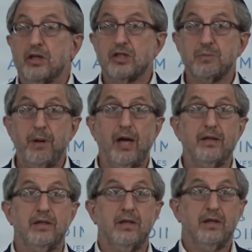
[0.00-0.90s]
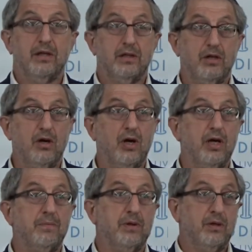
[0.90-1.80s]
Spend
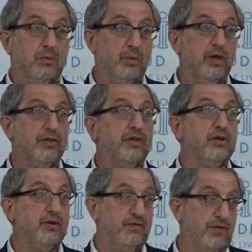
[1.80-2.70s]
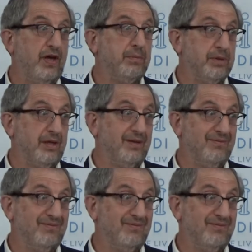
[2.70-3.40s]
time with your family.